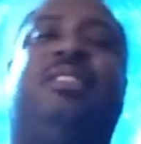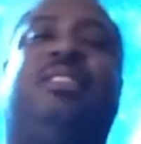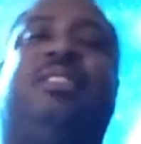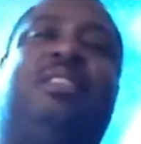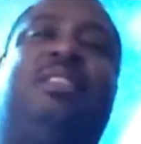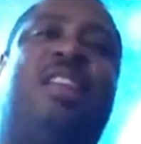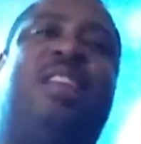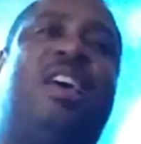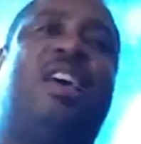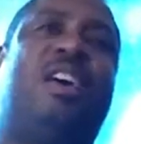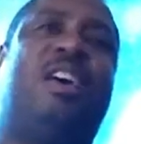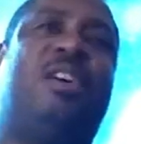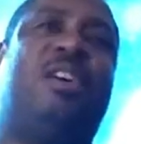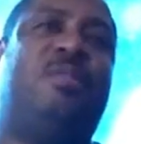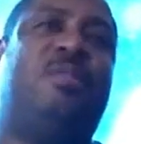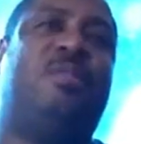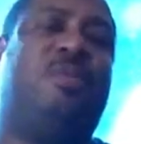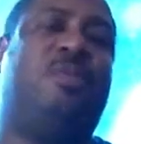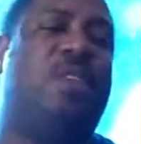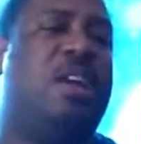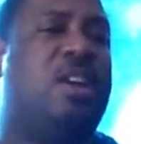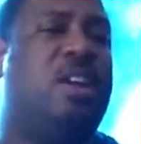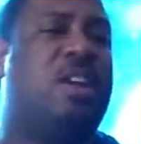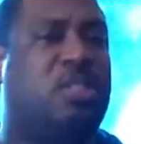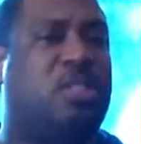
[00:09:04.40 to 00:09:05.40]
is now,
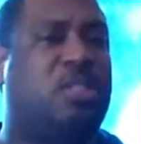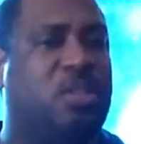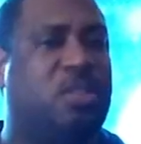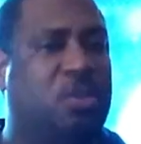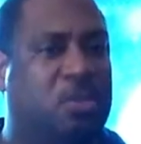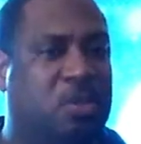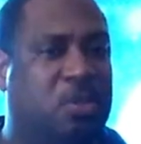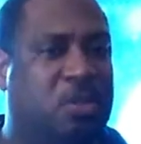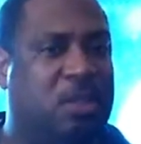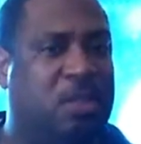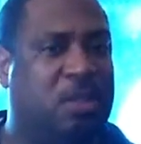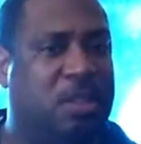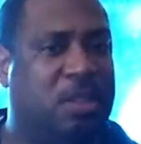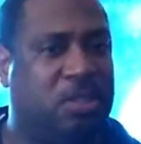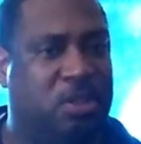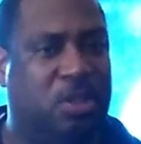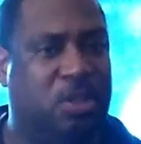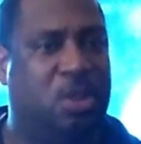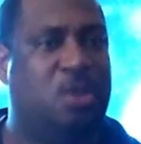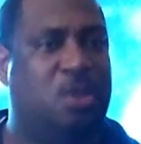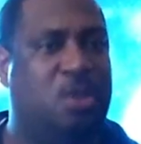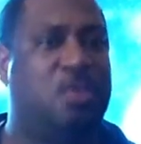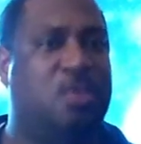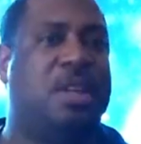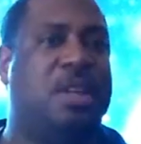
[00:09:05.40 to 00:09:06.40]
their exclusives are
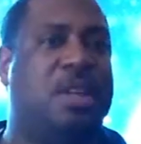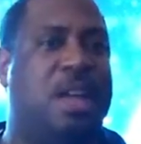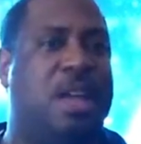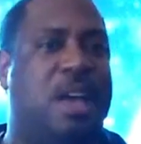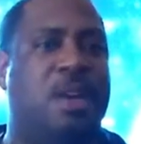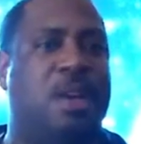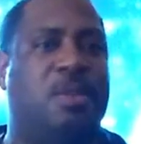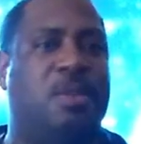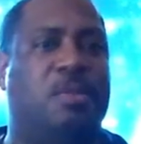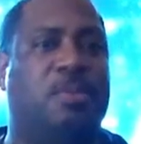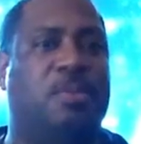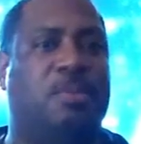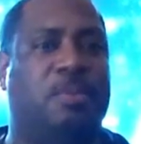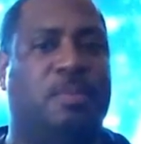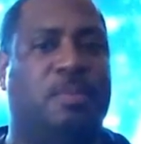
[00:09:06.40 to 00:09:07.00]
slowing down.